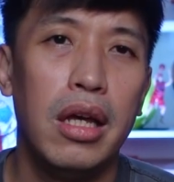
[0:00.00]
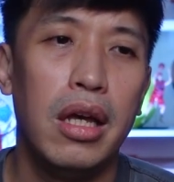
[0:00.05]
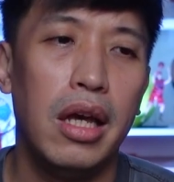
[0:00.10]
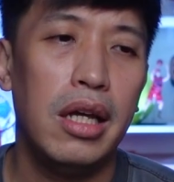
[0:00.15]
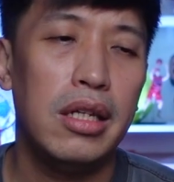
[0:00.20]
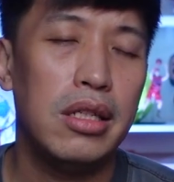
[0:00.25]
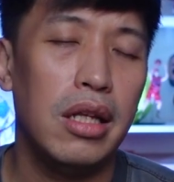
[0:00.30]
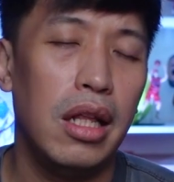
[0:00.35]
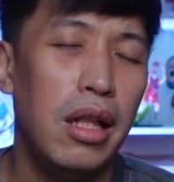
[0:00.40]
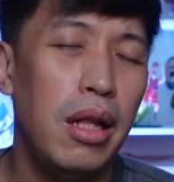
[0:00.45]

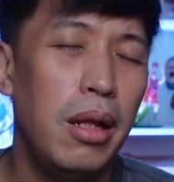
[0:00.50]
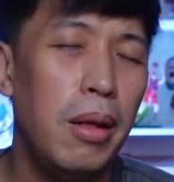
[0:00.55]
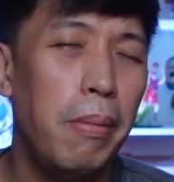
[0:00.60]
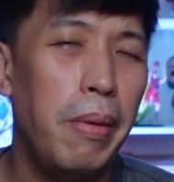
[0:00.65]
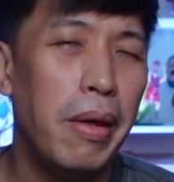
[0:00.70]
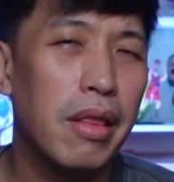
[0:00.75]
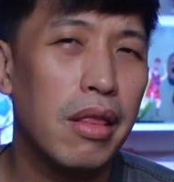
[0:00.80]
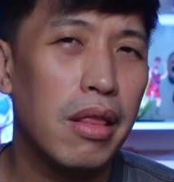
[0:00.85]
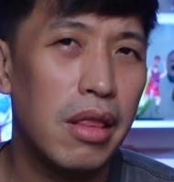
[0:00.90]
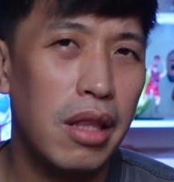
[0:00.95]
is a little
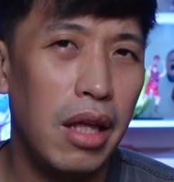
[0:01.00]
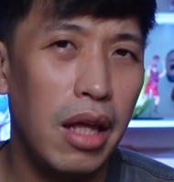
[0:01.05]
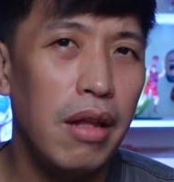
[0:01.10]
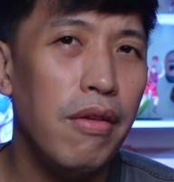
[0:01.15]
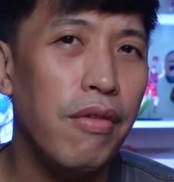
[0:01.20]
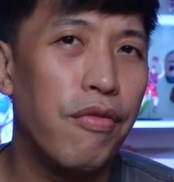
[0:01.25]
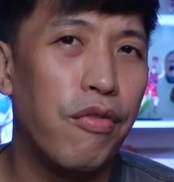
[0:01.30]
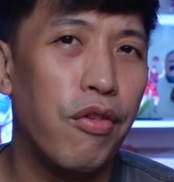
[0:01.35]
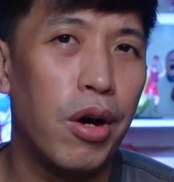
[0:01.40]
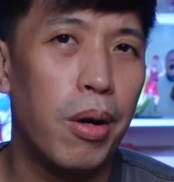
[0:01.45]
bit thin
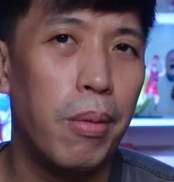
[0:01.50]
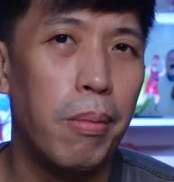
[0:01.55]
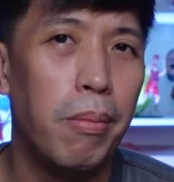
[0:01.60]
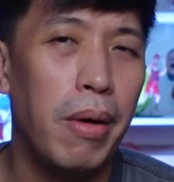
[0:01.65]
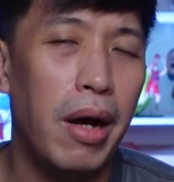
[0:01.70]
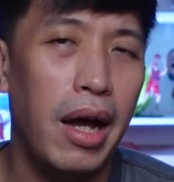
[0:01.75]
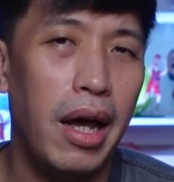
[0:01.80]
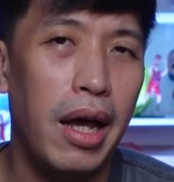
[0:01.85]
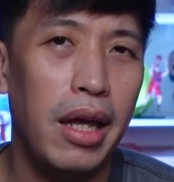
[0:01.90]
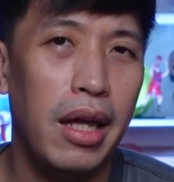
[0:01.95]
for
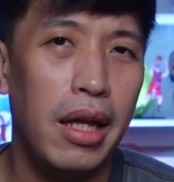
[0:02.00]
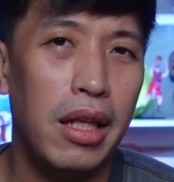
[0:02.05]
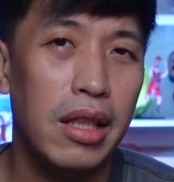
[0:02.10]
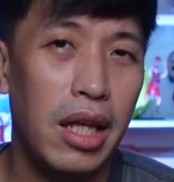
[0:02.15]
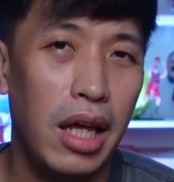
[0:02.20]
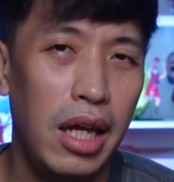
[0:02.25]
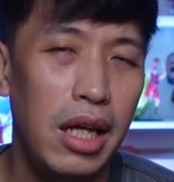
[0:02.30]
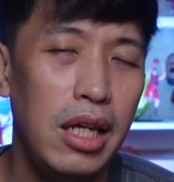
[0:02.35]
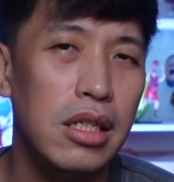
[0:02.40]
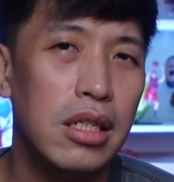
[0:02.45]
my
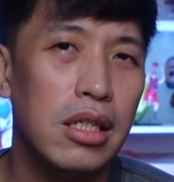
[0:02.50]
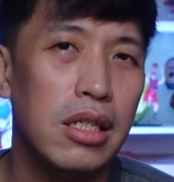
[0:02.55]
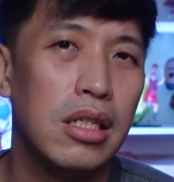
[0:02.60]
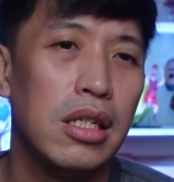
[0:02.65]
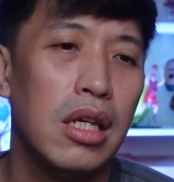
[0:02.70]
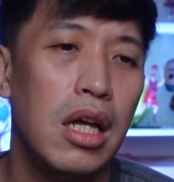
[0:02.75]
taste,